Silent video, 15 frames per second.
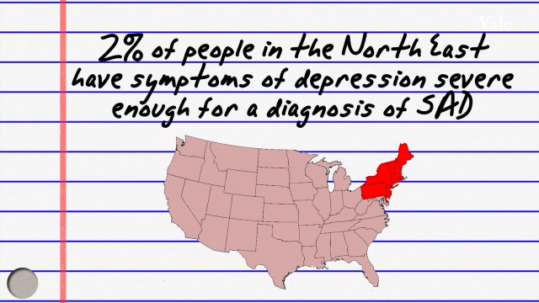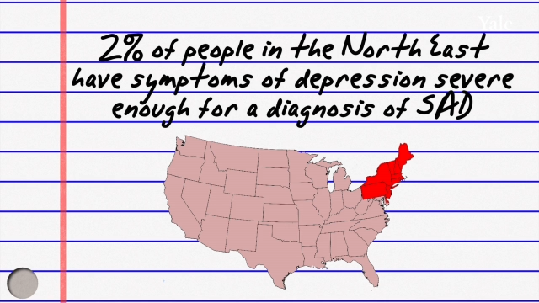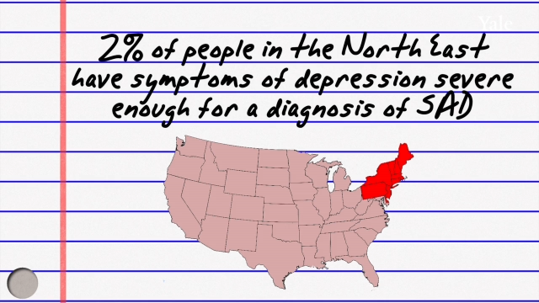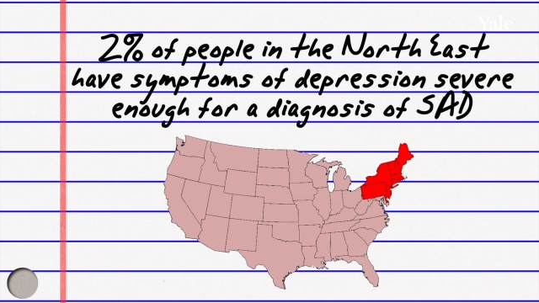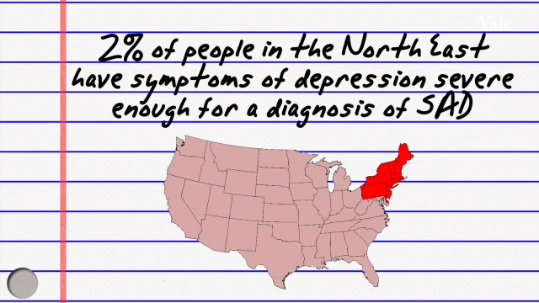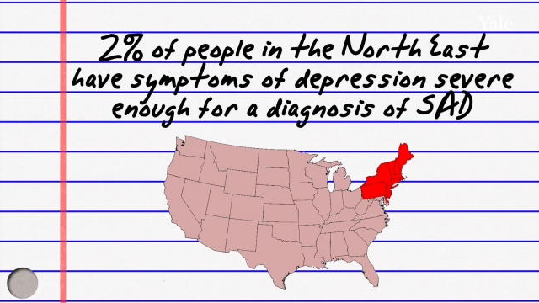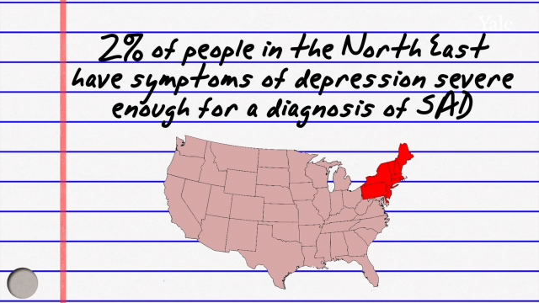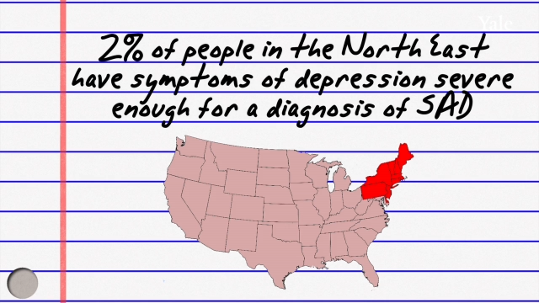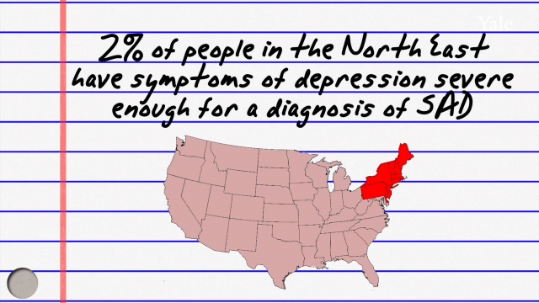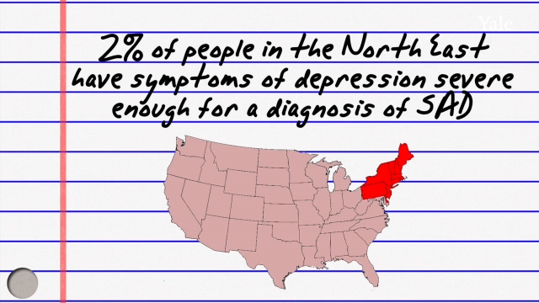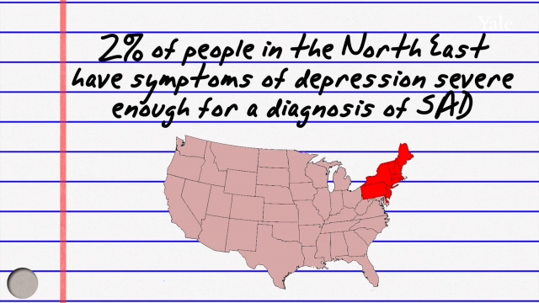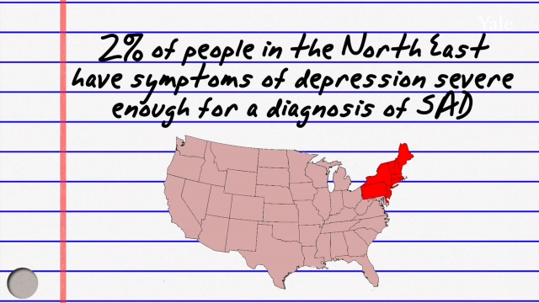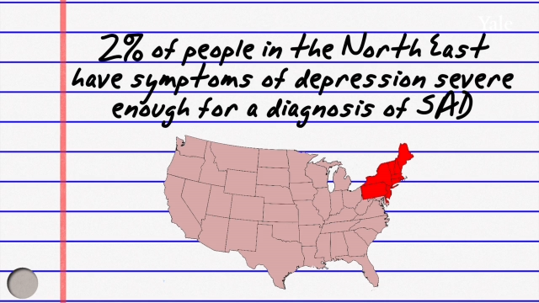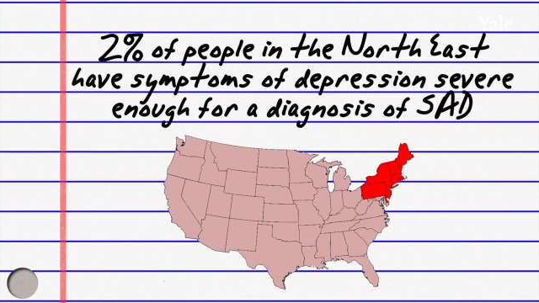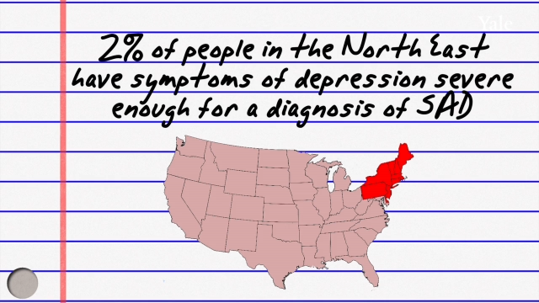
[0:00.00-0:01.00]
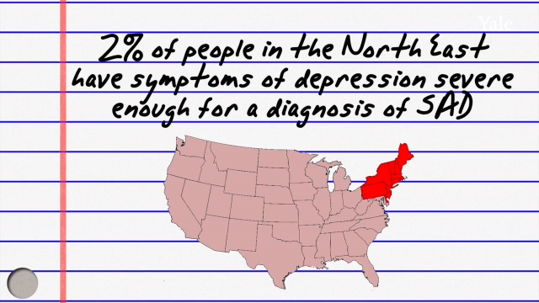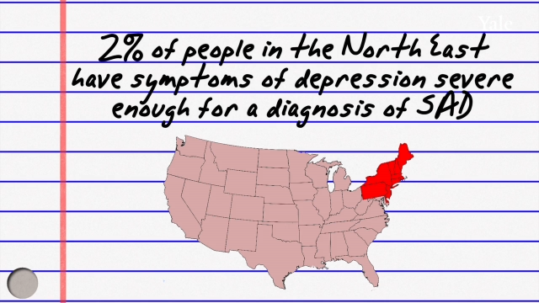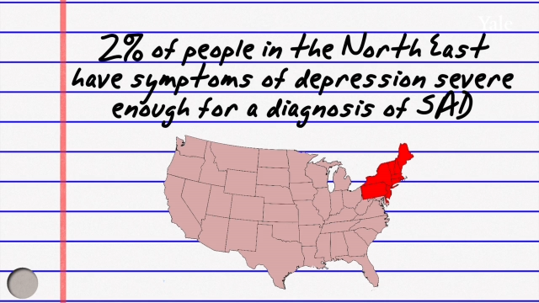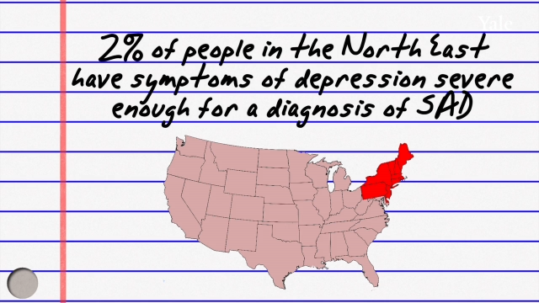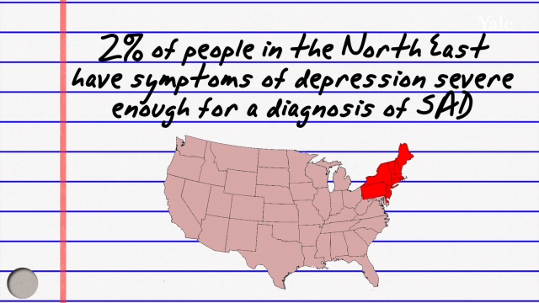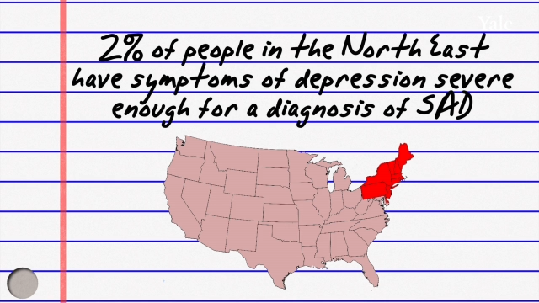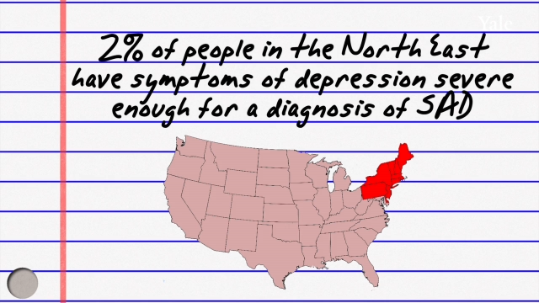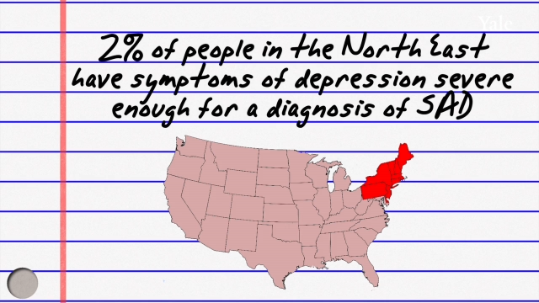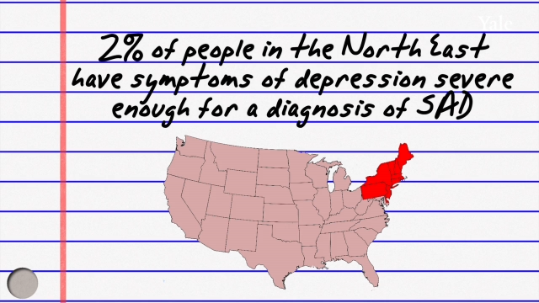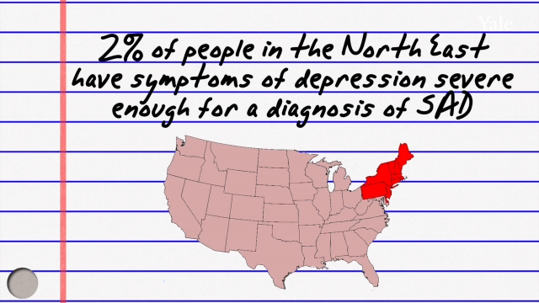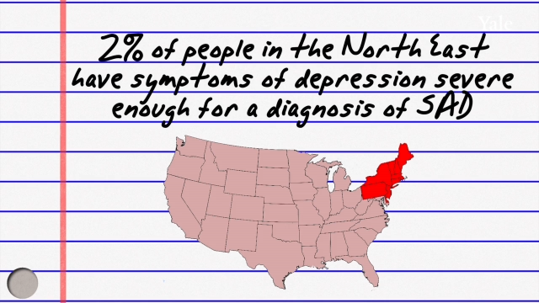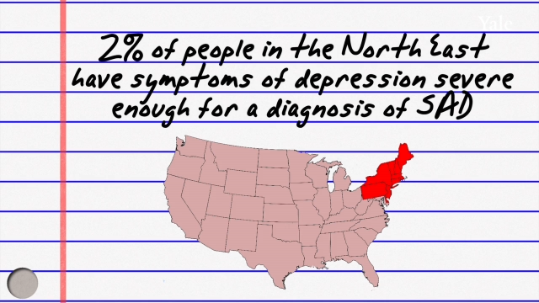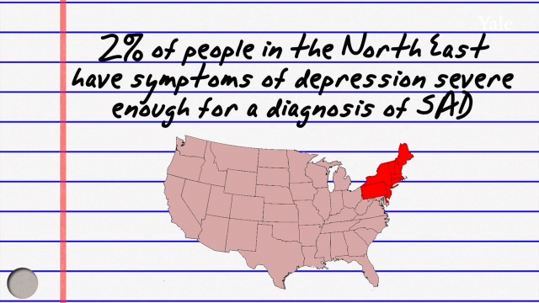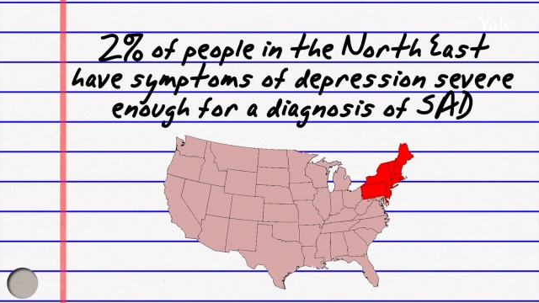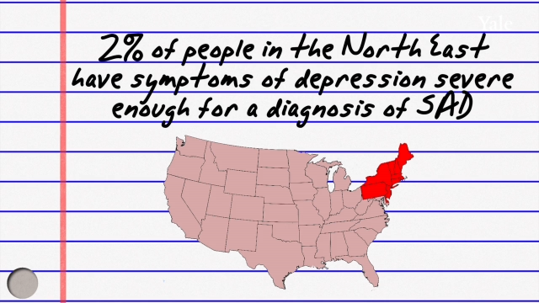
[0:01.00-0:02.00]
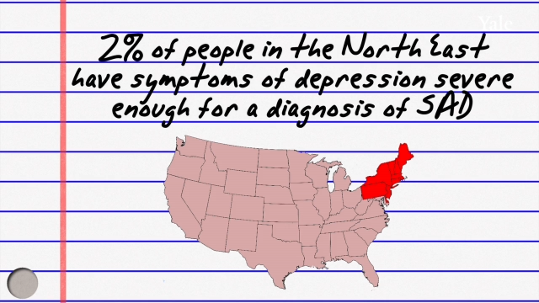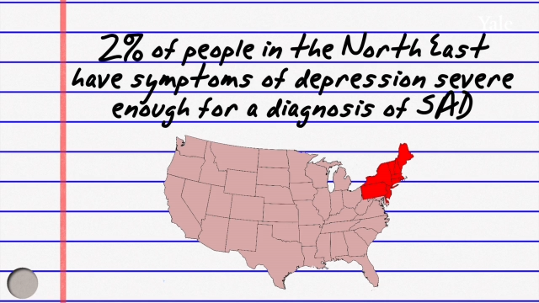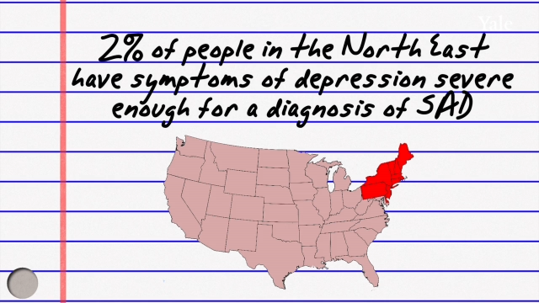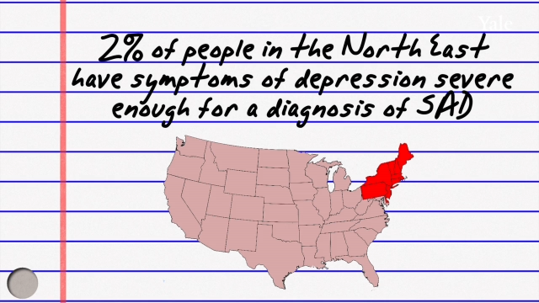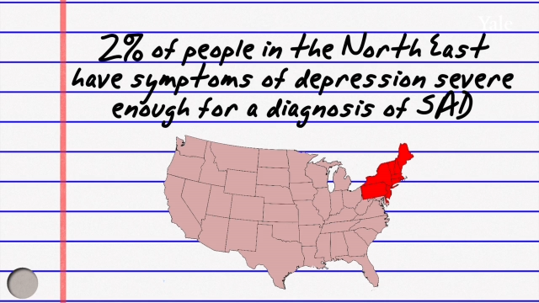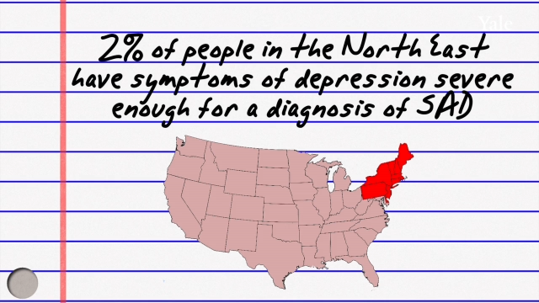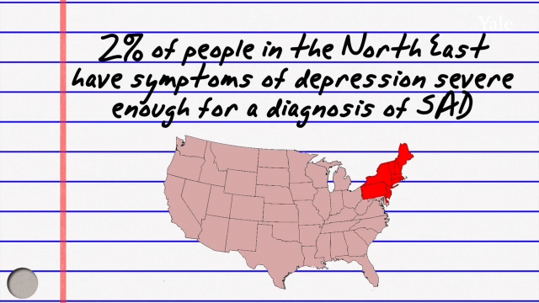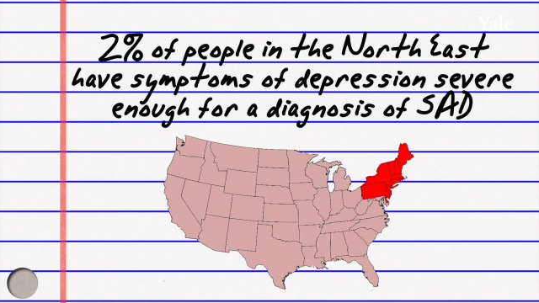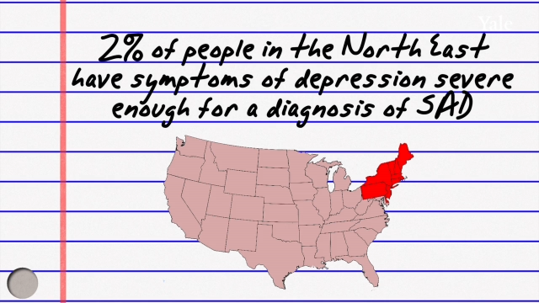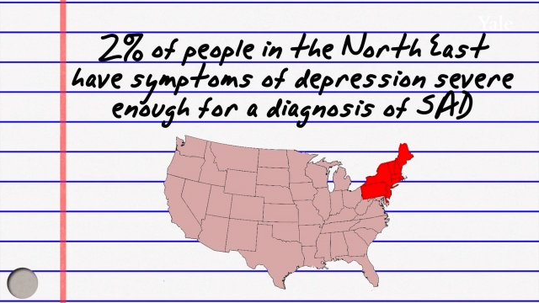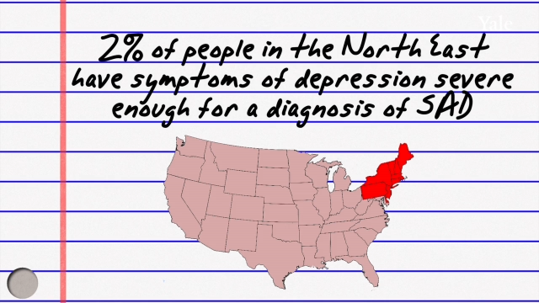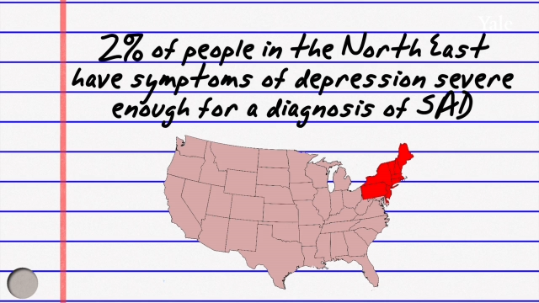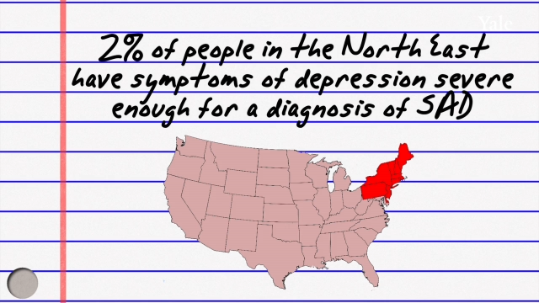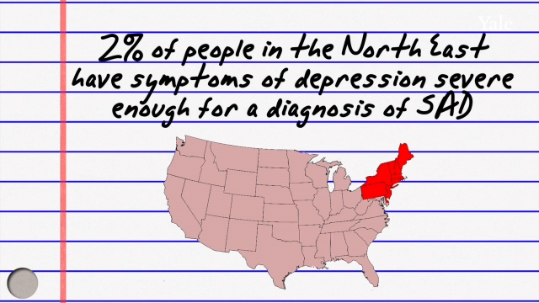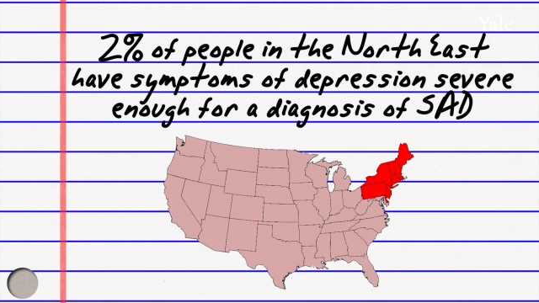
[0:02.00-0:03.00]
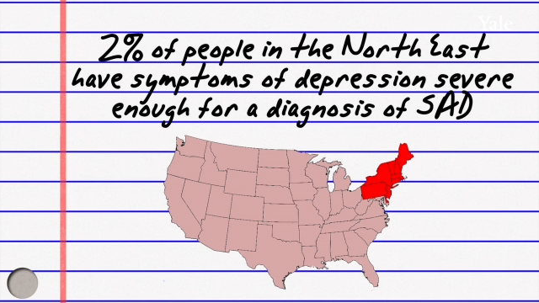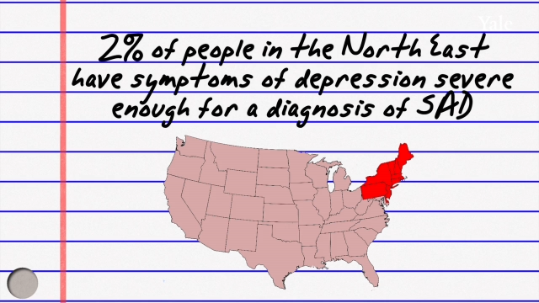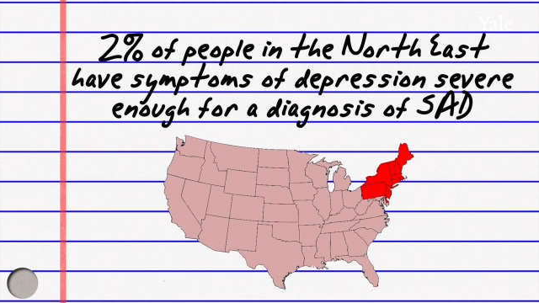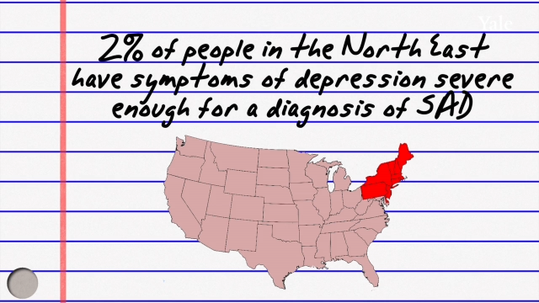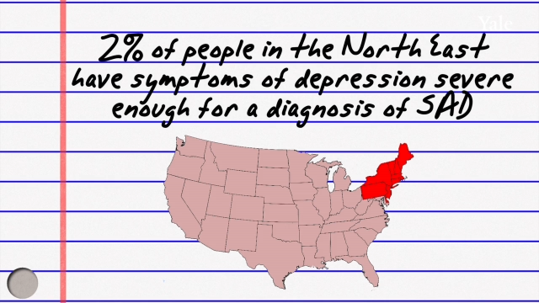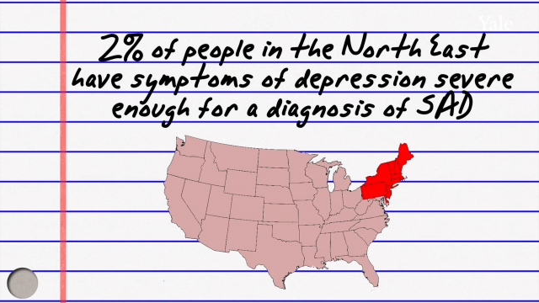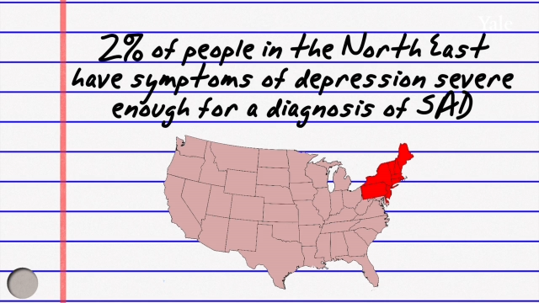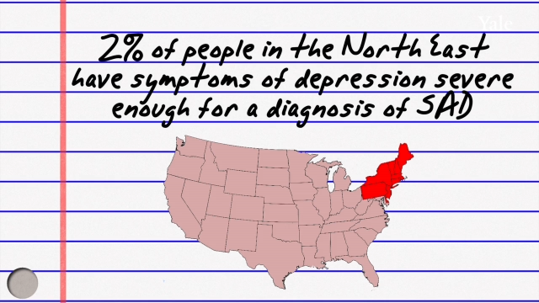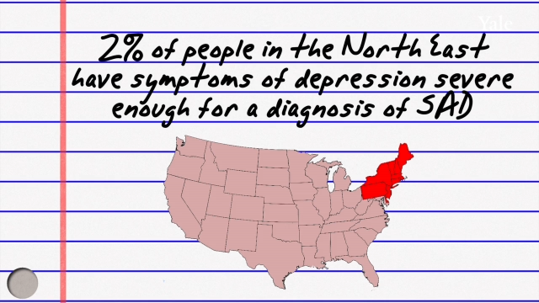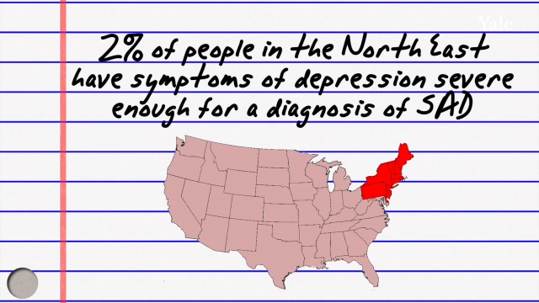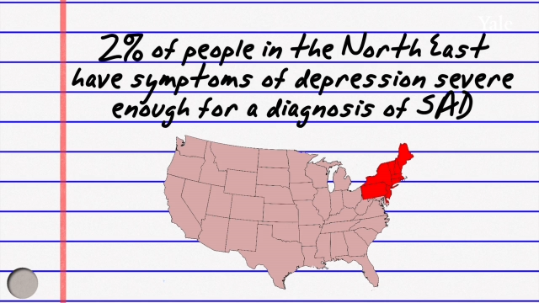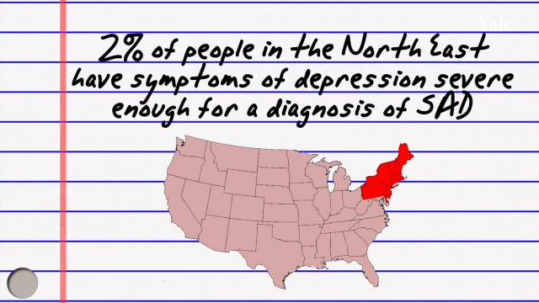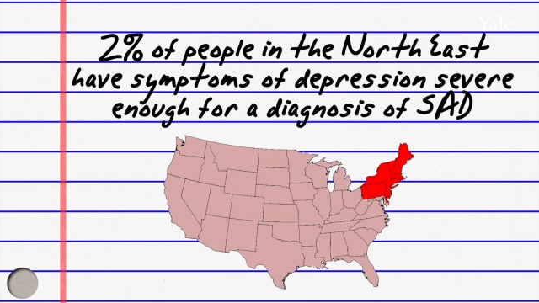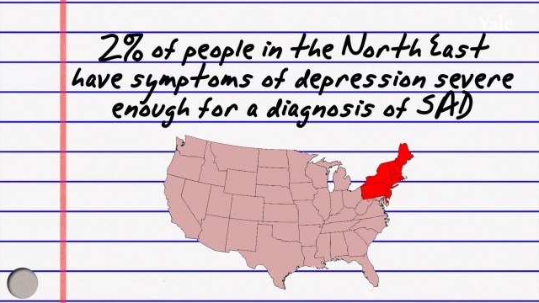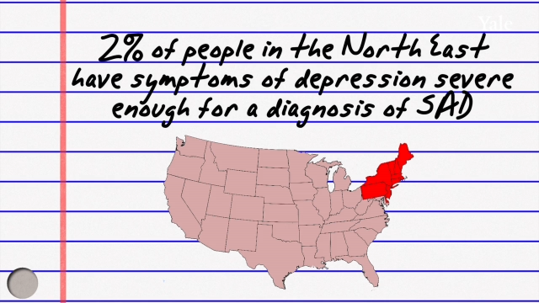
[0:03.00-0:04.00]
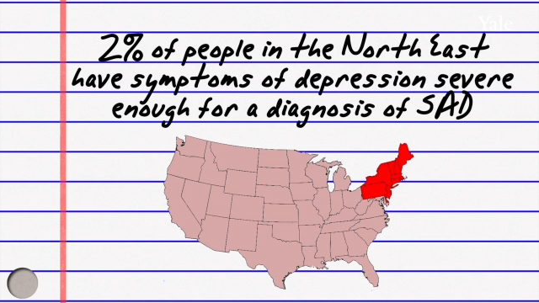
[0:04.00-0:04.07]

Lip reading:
Nobody's mouth can be seen.